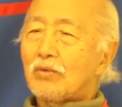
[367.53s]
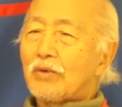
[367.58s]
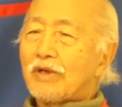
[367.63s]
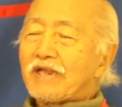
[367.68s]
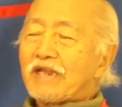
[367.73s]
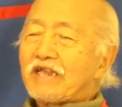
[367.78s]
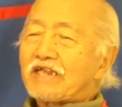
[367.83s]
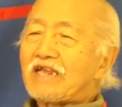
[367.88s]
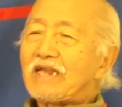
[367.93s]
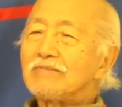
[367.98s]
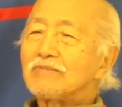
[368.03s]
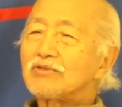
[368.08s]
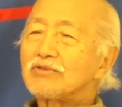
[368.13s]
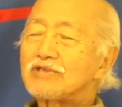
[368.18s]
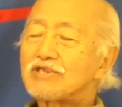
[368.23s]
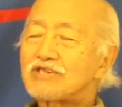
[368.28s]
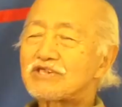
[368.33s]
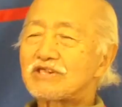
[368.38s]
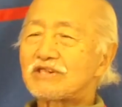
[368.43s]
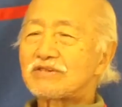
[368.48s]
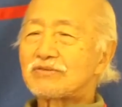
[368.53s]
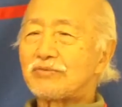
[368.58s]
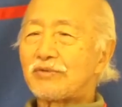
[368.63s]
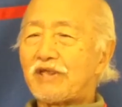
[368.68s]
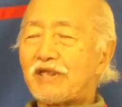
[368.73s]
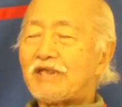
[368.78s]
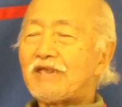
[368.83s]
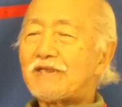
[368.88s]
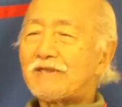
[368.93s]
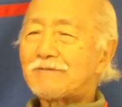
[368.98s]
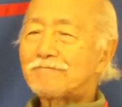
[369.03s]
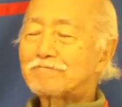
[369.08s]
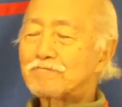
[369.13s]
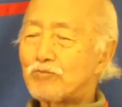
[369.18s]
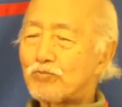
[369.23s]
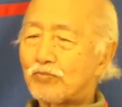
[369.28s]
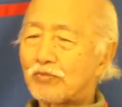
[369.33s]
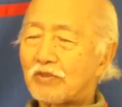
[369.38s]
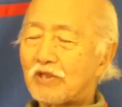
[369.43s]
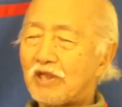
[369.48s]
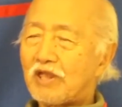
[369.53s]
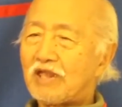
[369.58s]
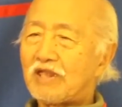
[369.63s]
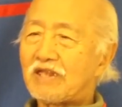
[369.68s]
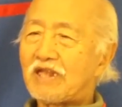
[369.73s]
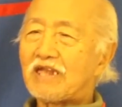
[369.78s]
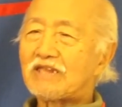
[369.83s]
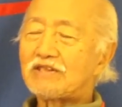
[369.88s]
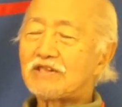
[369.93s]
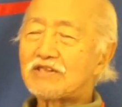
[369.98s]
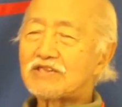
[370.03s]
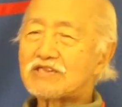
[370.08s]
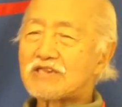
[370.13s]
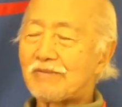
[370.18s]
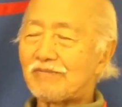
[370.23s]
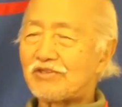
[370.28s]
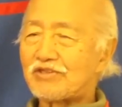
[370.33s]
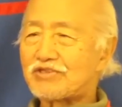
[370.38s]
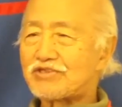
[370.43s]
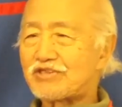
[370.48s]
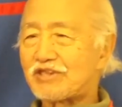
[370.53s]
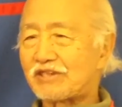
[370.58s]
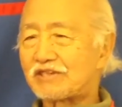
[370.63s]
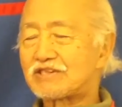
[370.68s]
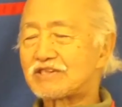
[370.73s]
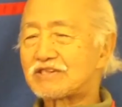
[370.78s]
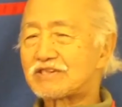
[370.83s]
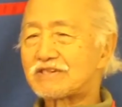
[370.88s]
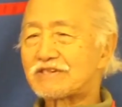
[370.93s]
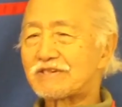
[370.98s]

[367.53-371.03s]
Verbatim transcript: when I came to this country in 1976,